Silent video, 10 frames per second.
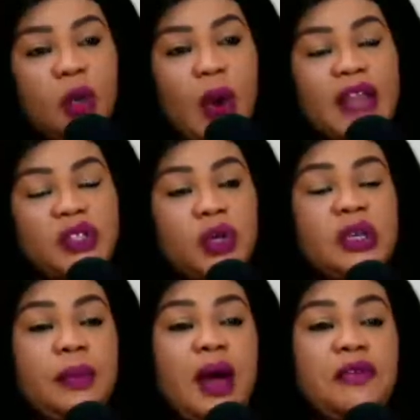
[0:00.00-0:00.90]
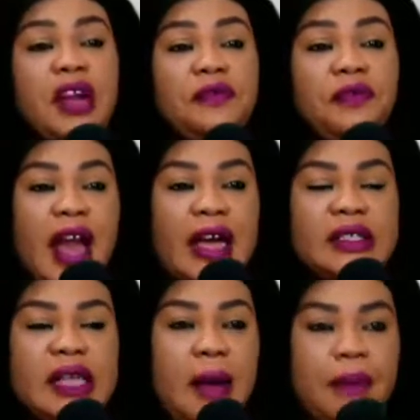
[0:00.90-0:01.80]
where I talked about red
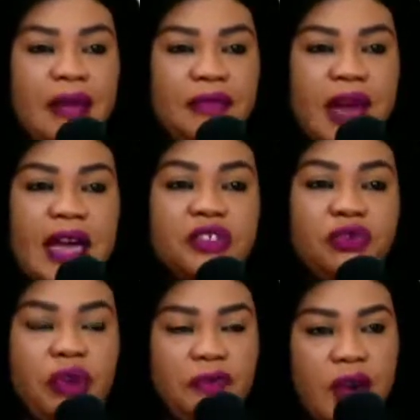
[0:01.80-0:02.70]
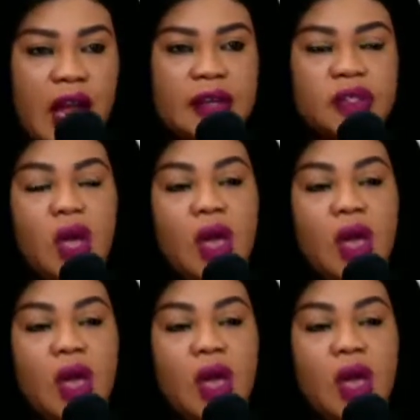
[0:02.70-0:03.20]
flags, amber flags, green flags.